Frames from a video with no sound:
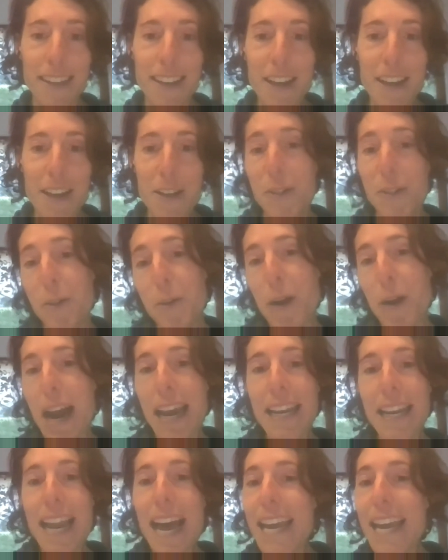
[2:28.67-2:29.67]
So I
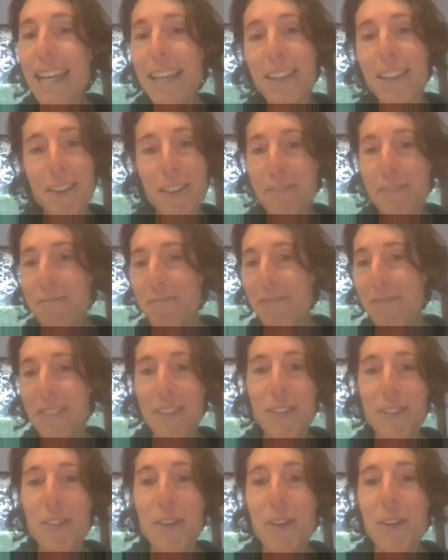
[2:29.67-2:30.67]
like
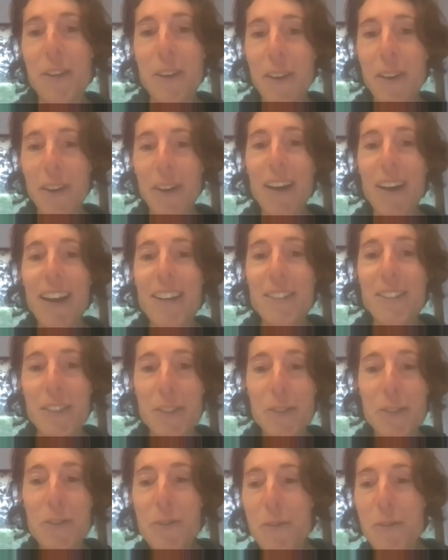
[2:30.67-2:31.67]
the
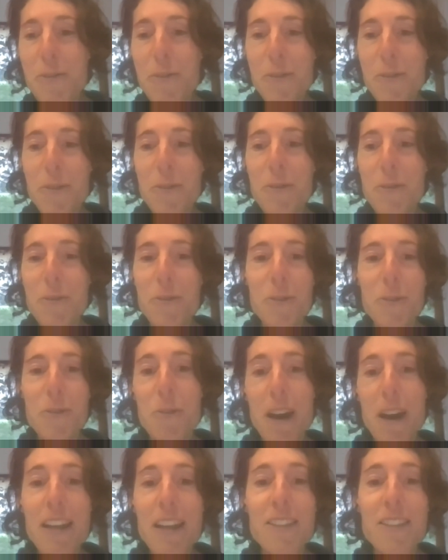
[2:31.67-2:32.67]
two
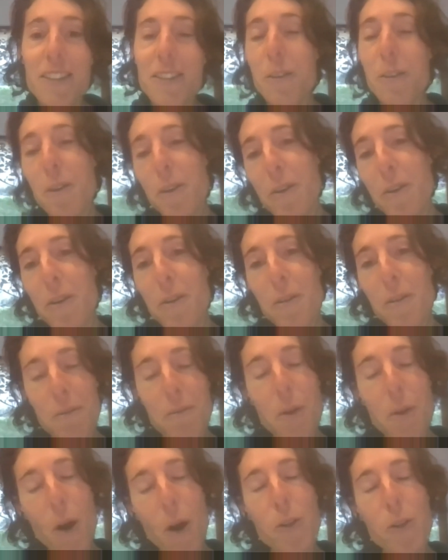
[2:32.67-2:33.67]
races
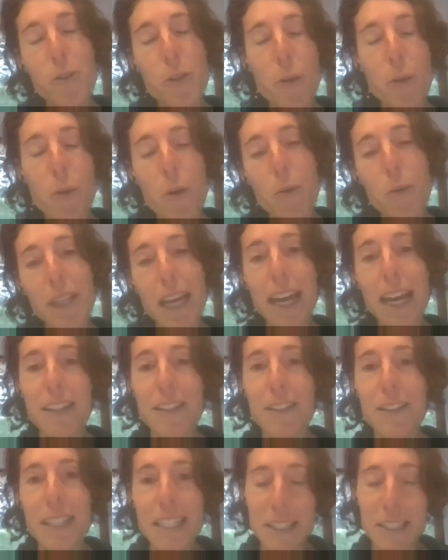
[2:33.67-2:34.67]
on the road
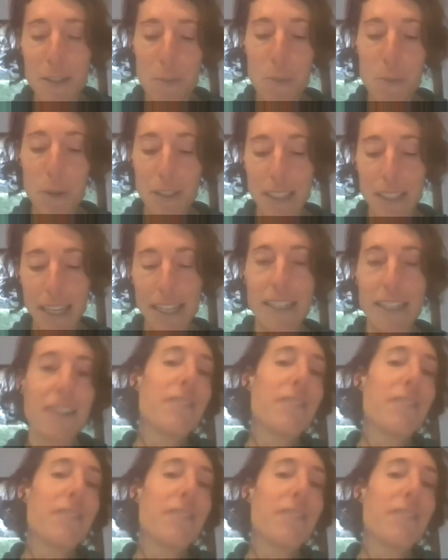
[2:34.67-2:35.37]
and in the mountain.